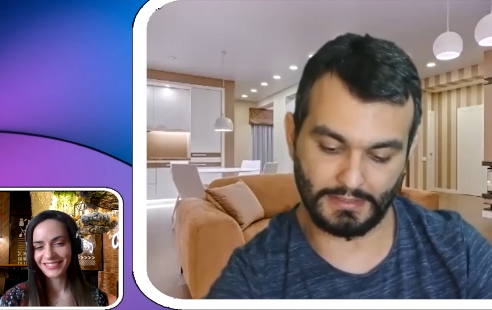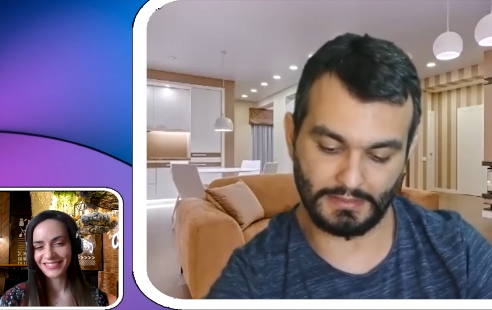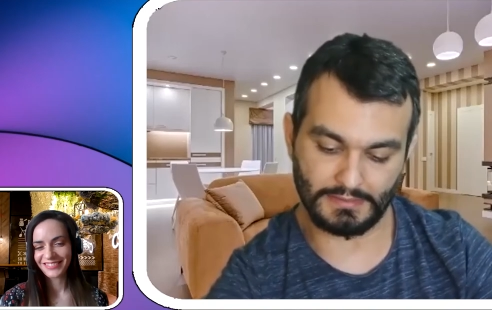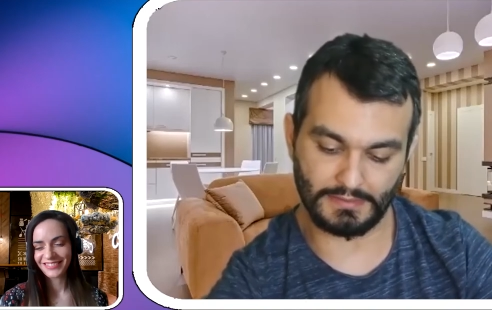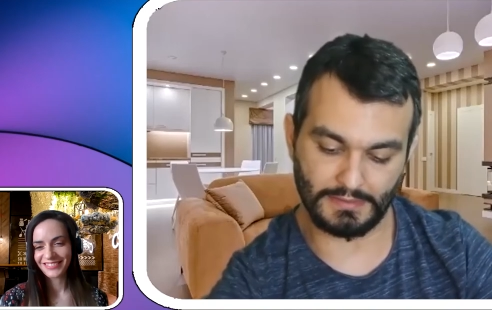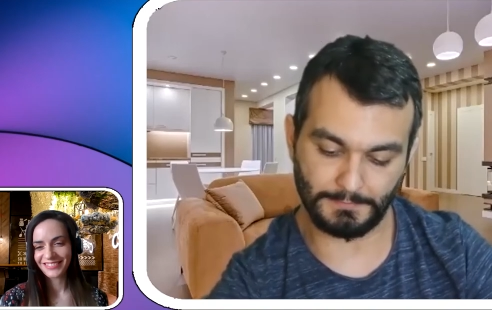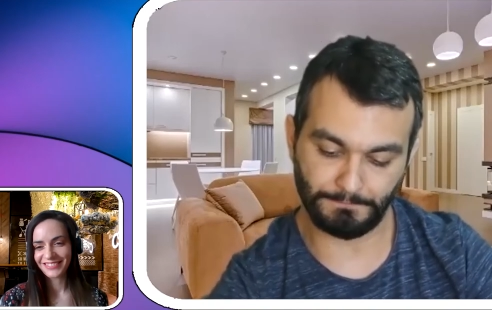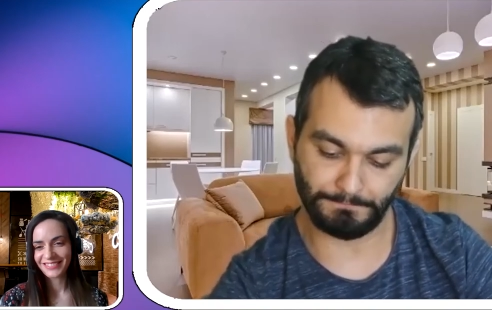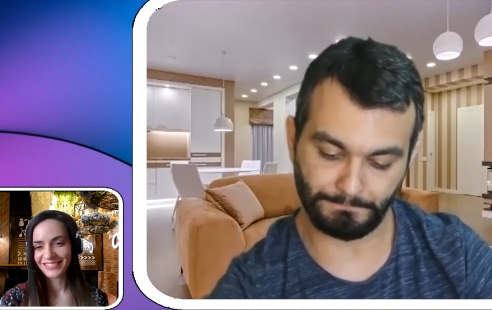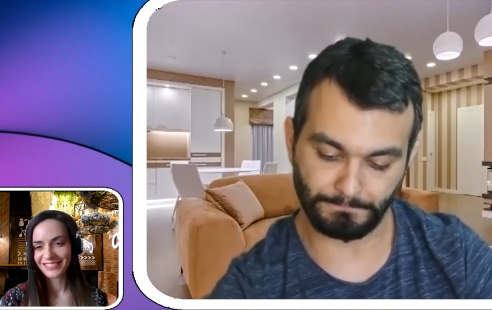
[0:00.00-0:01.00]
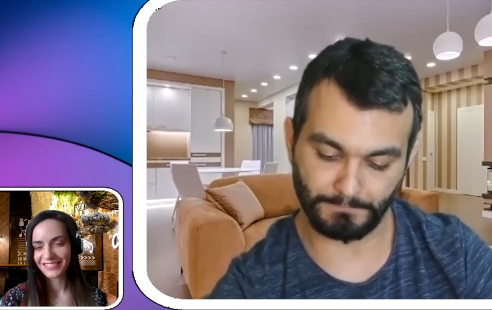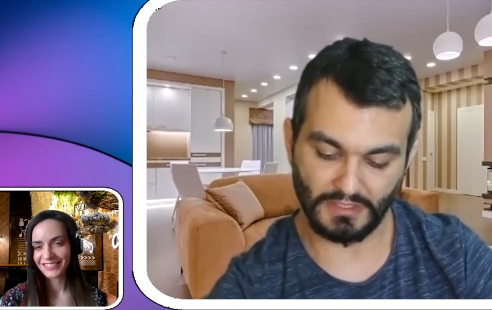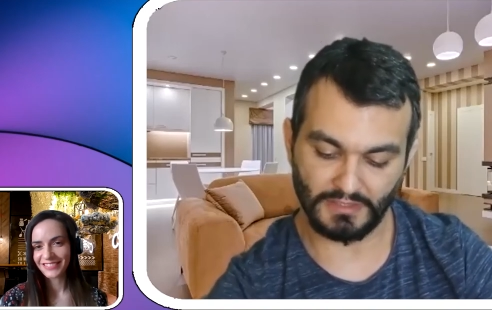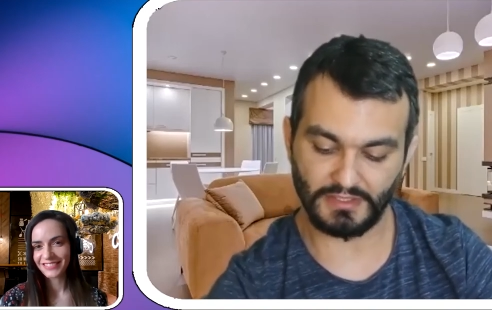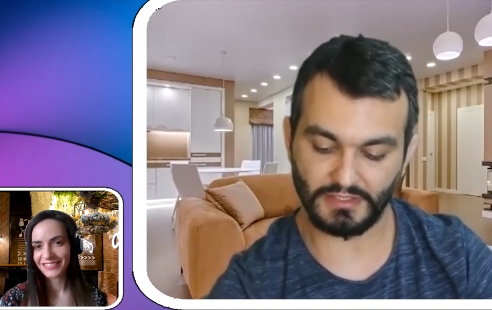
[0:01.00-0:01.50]
Speaker 1: and uh,
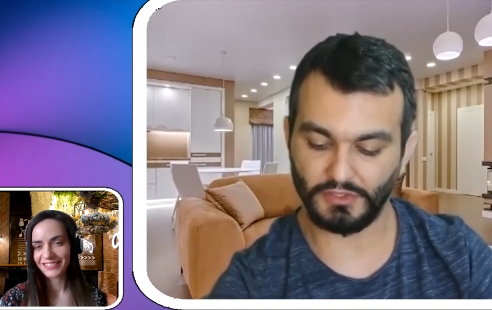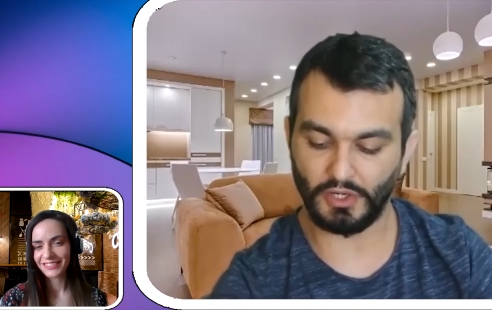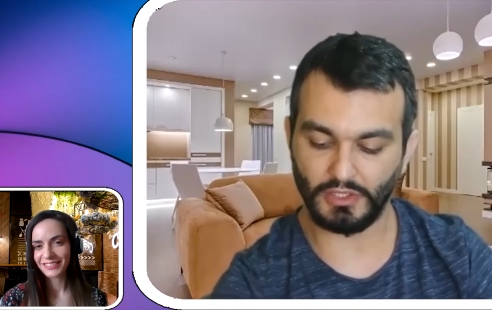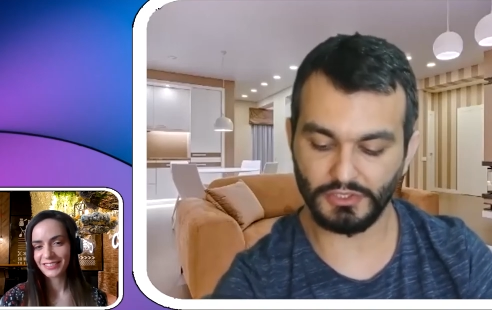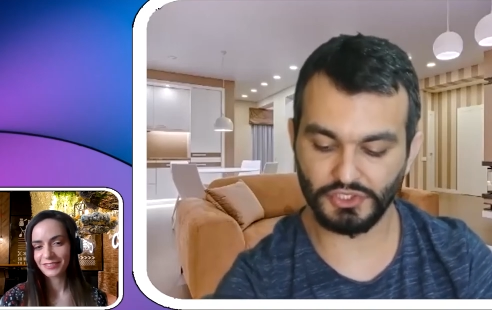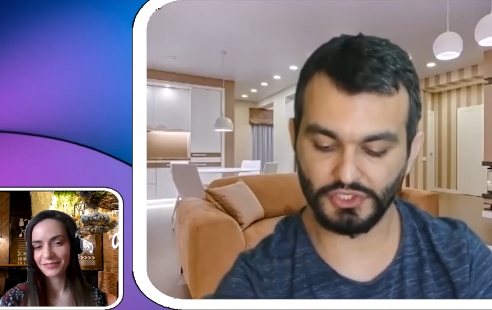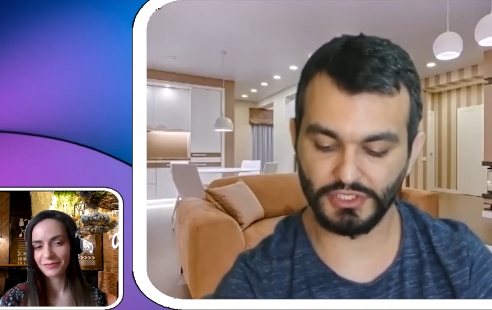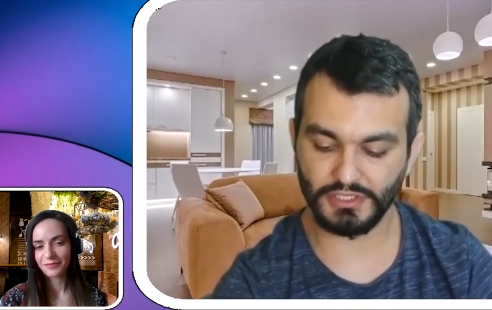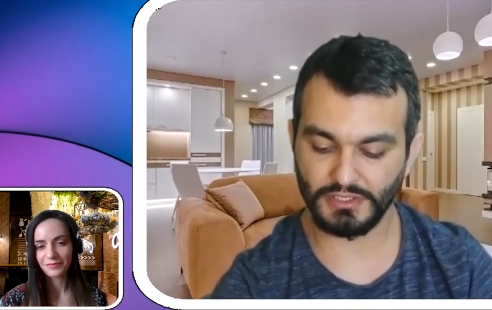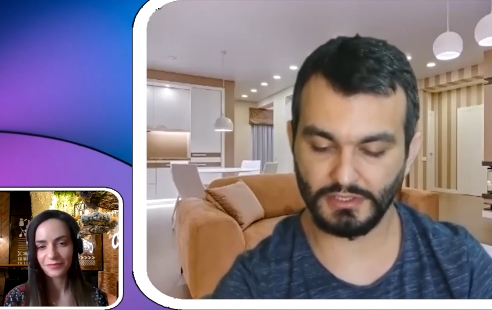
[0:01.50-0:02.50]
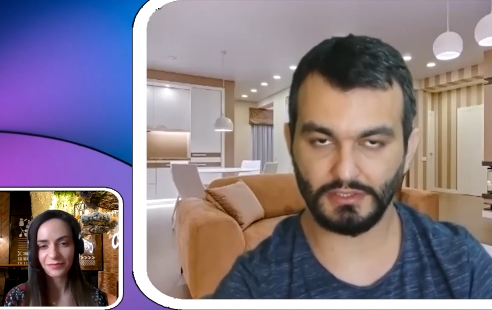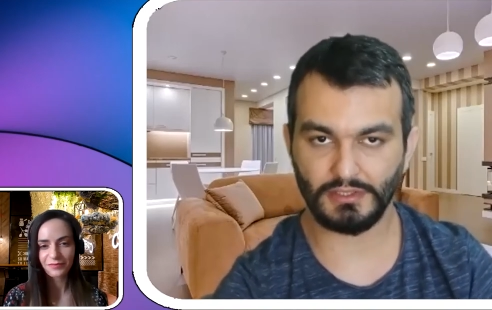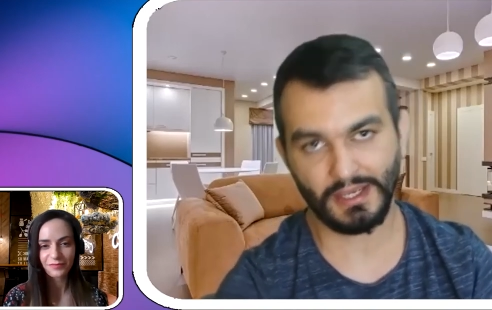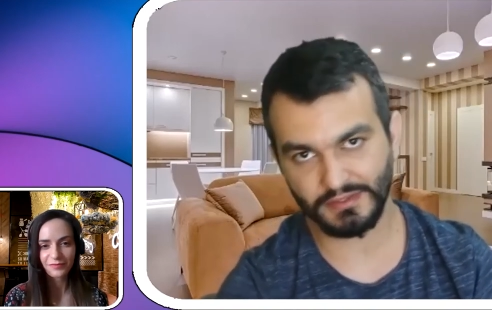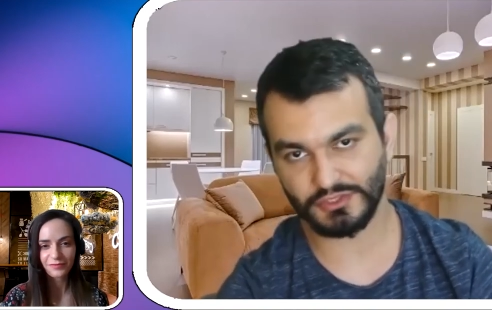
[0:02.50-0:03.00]
technology
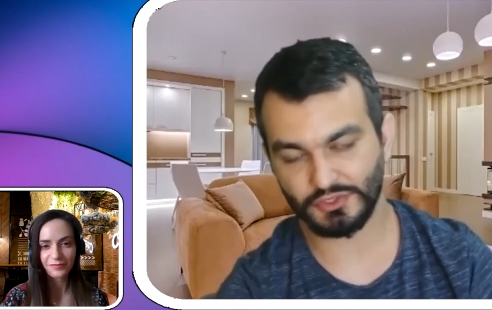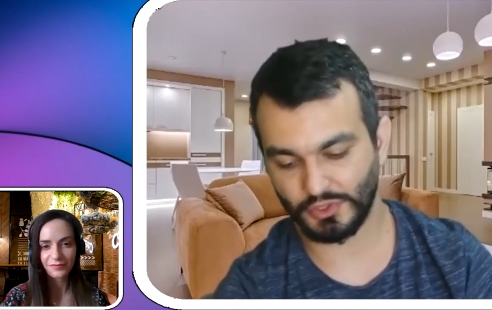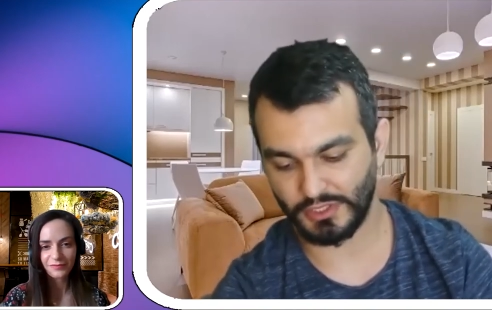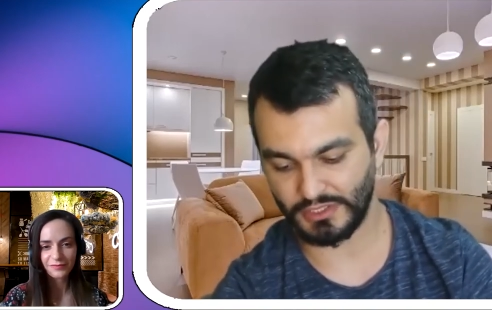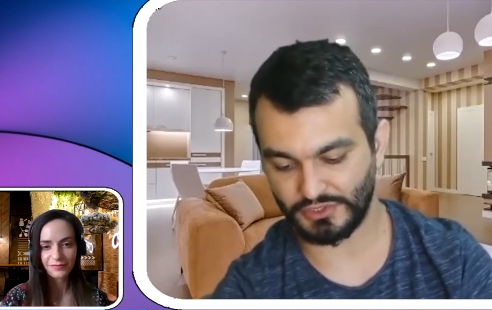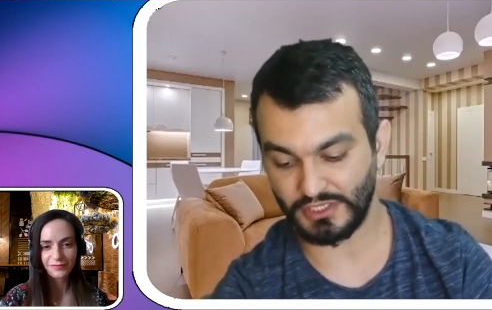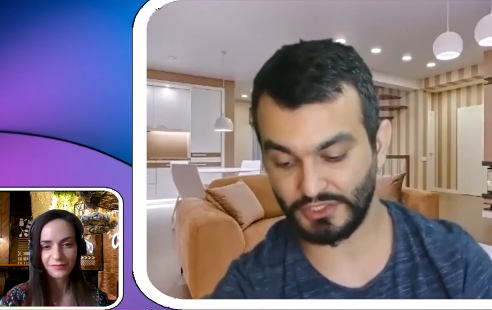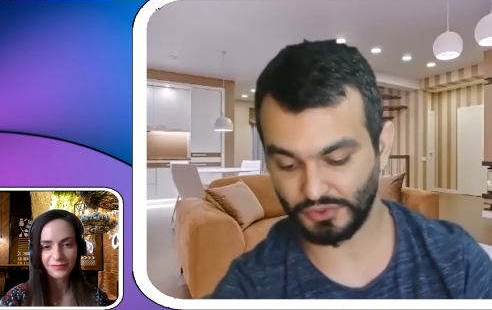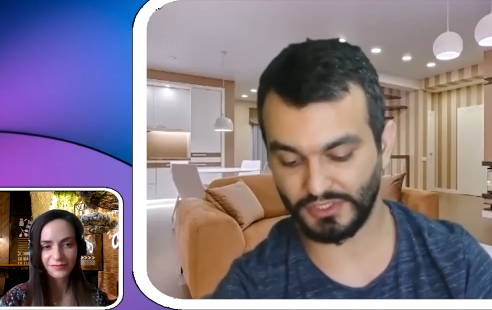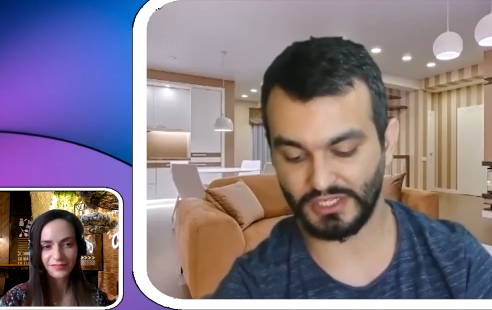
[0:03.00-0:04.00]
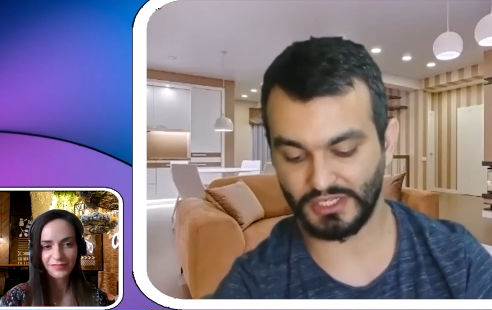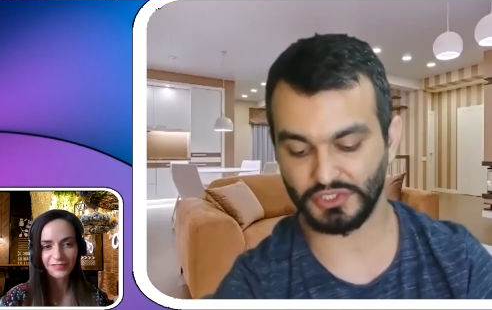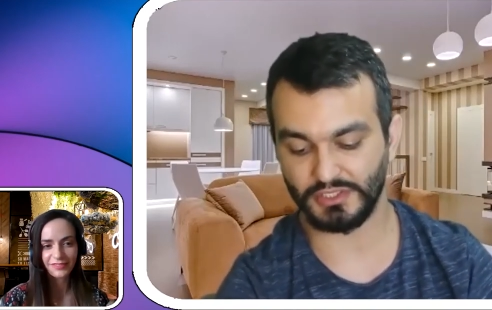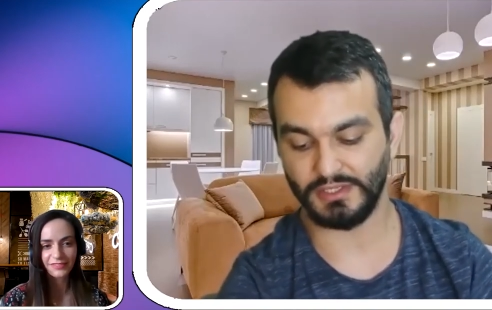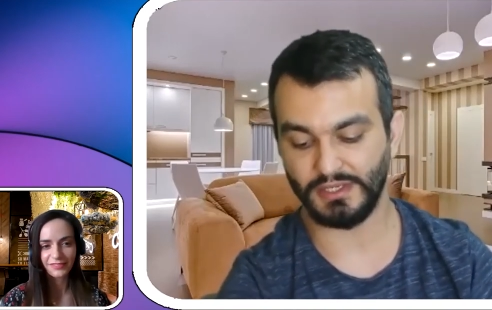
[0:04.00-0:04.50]
and education
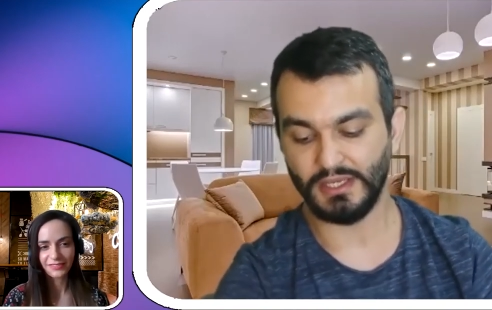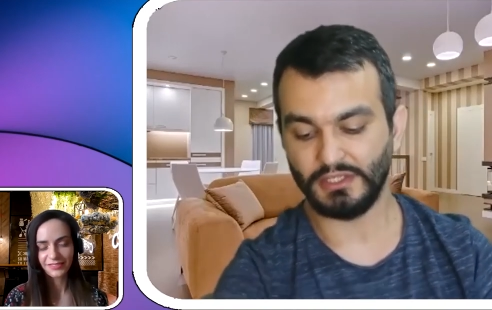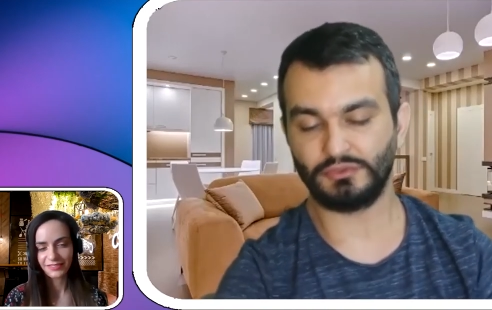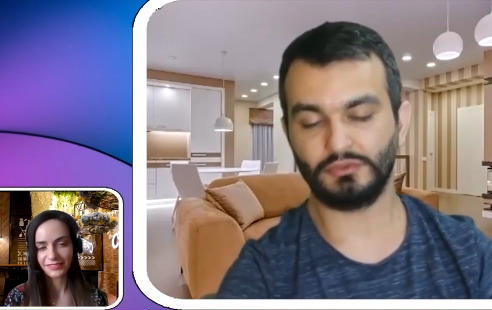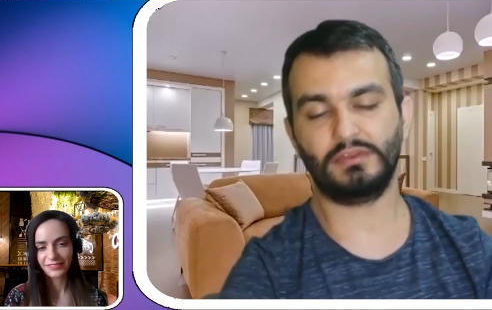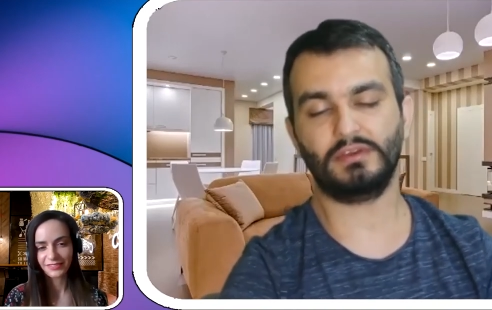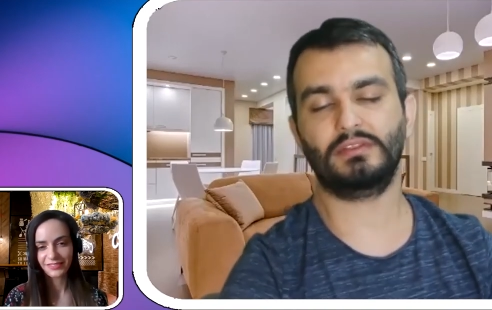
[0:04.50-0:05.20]
education do you